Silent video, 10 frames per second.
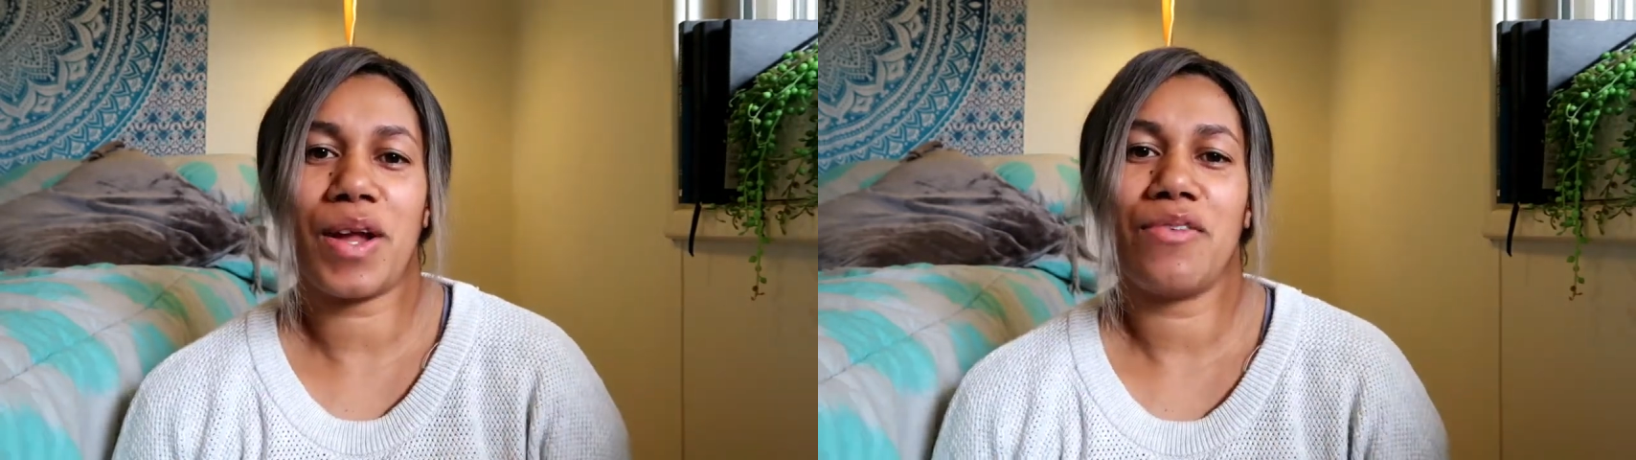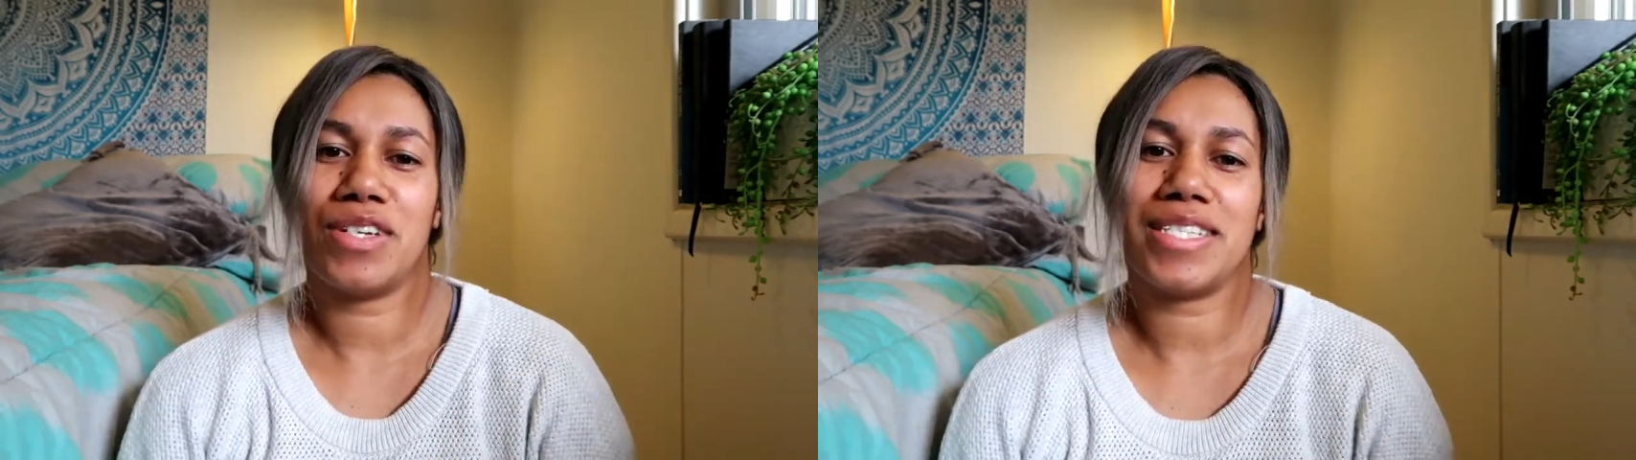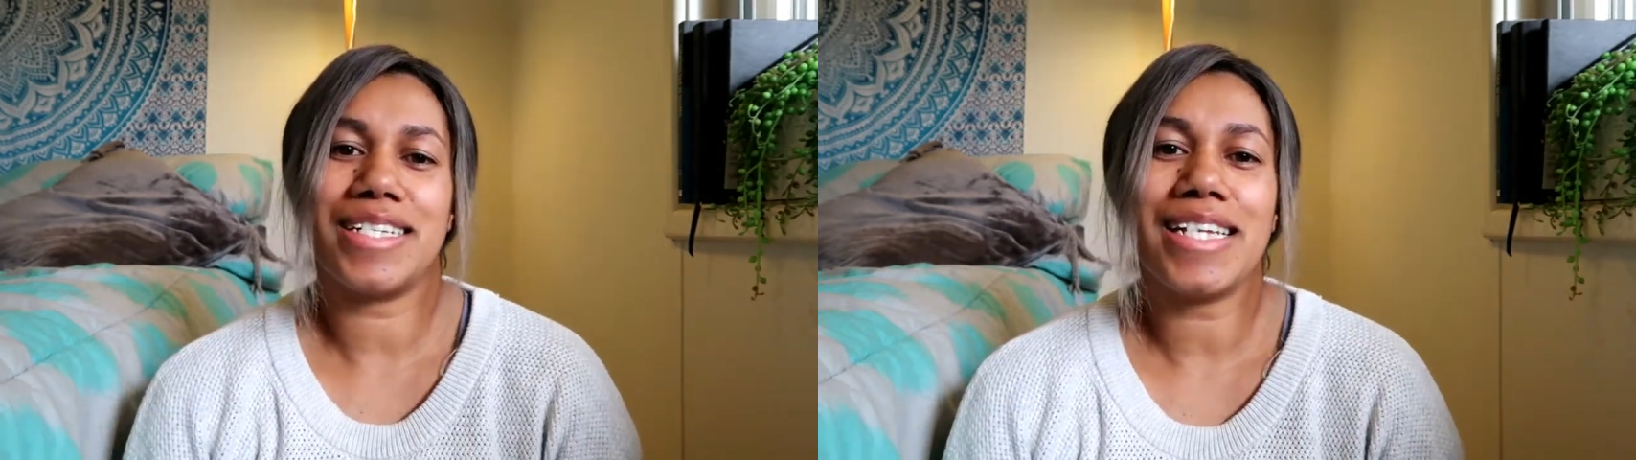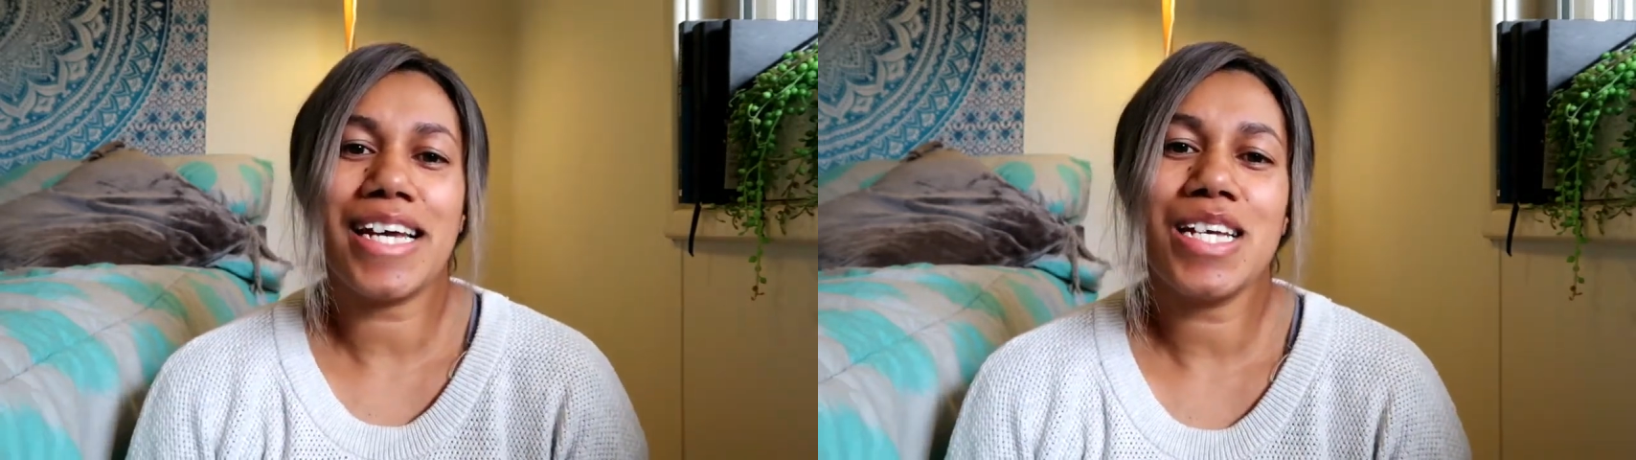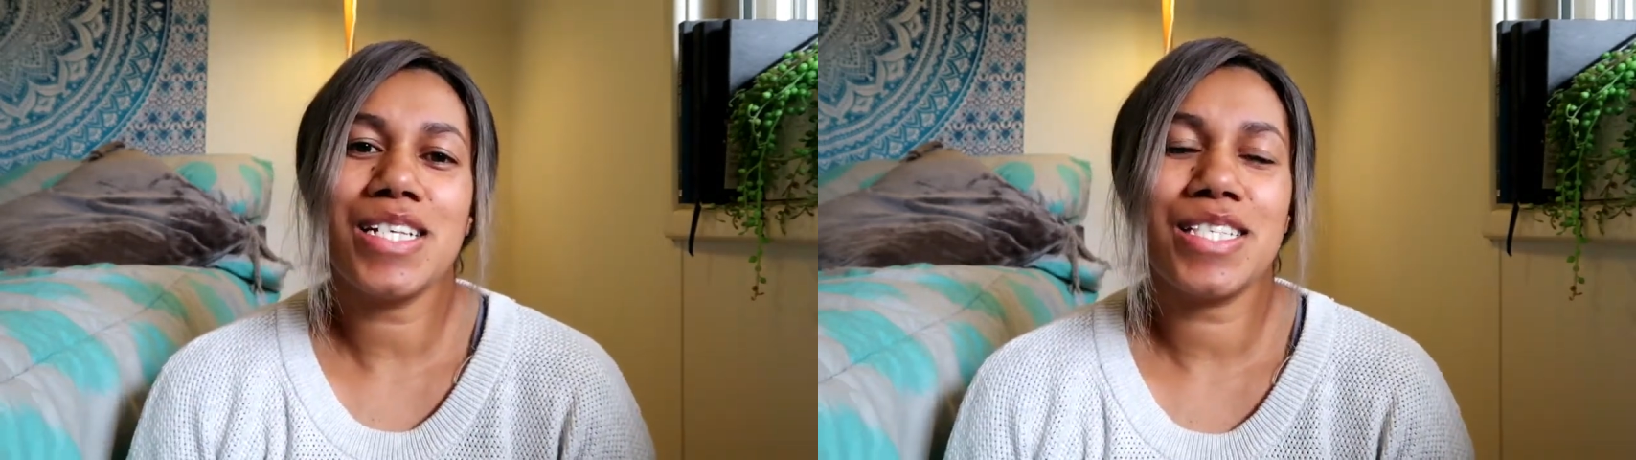every
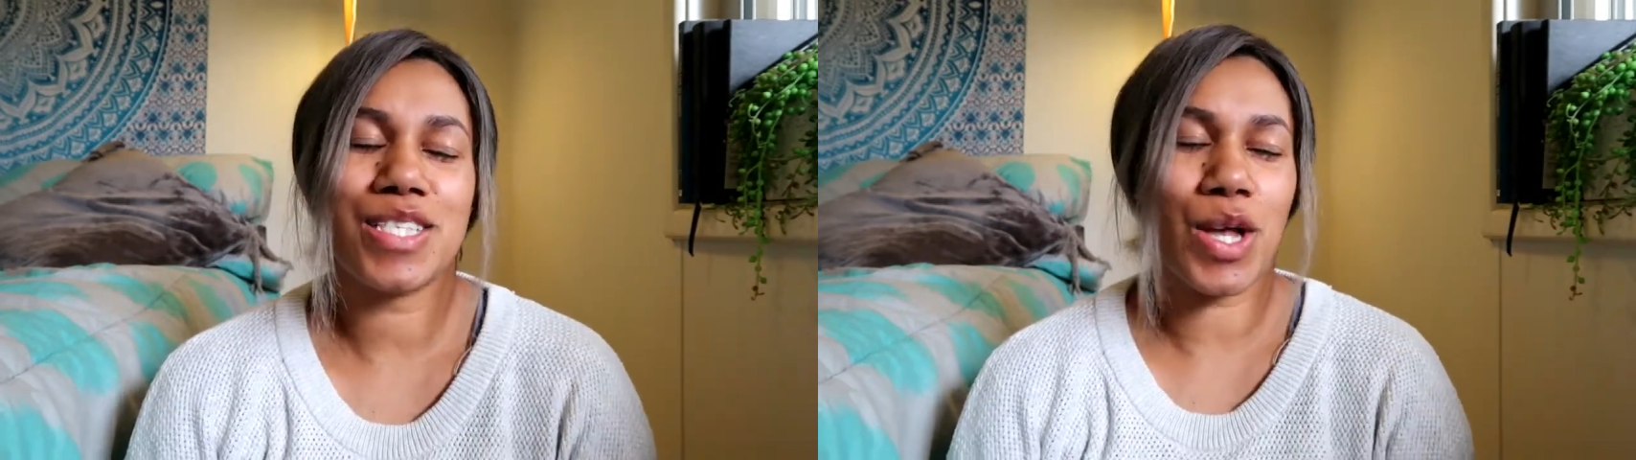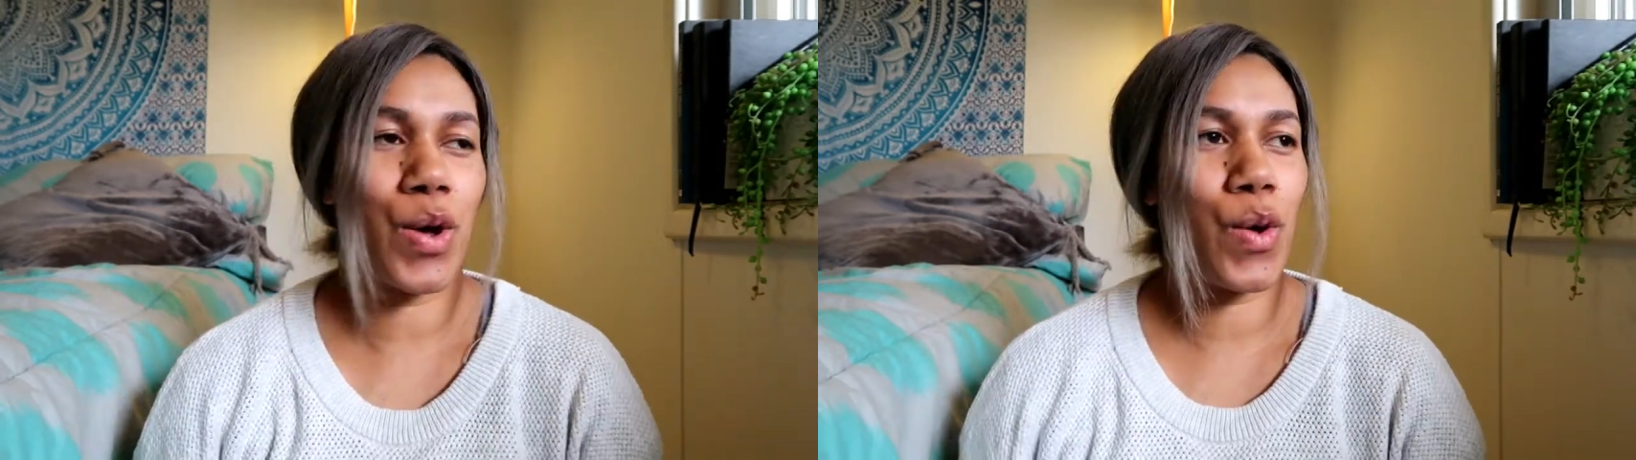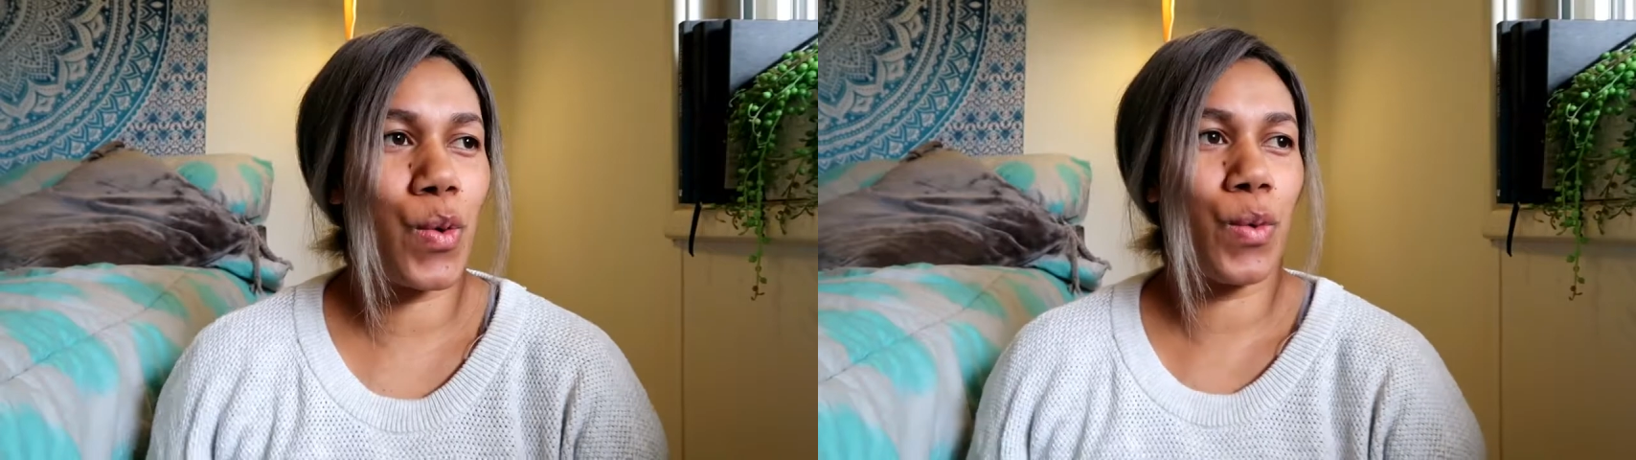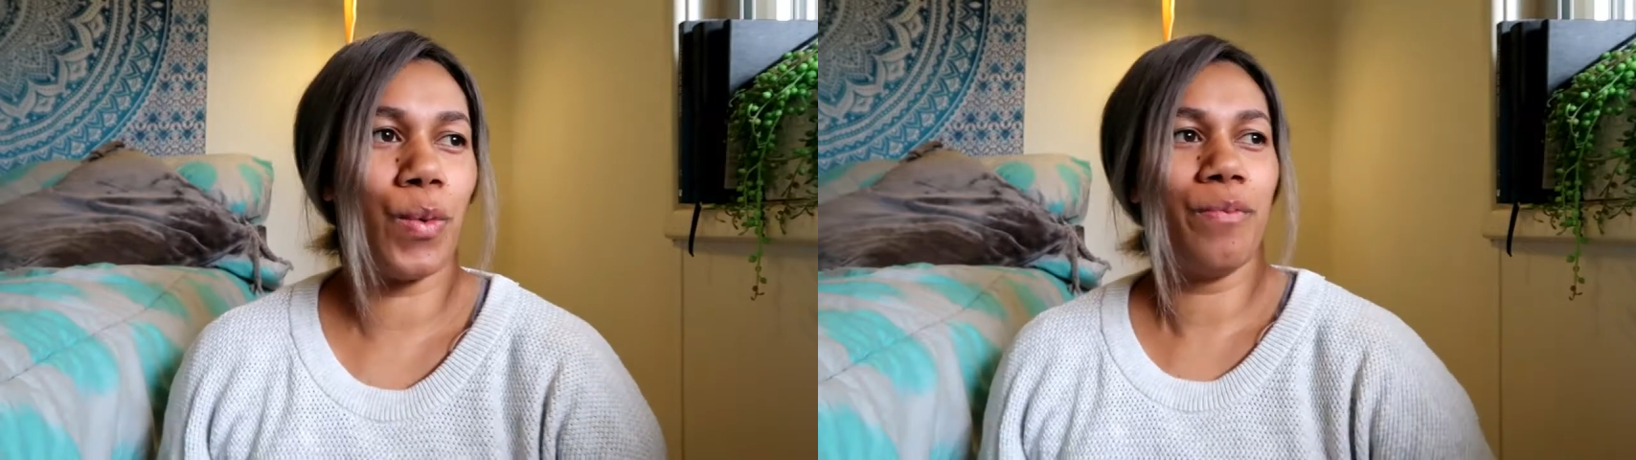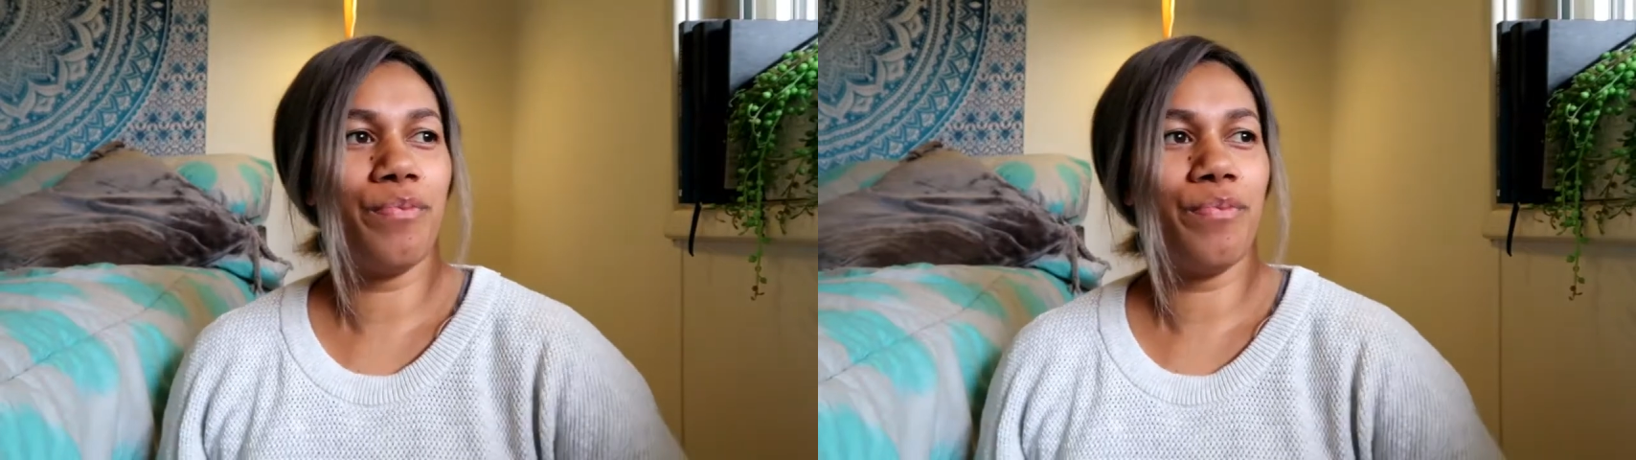Sunday, so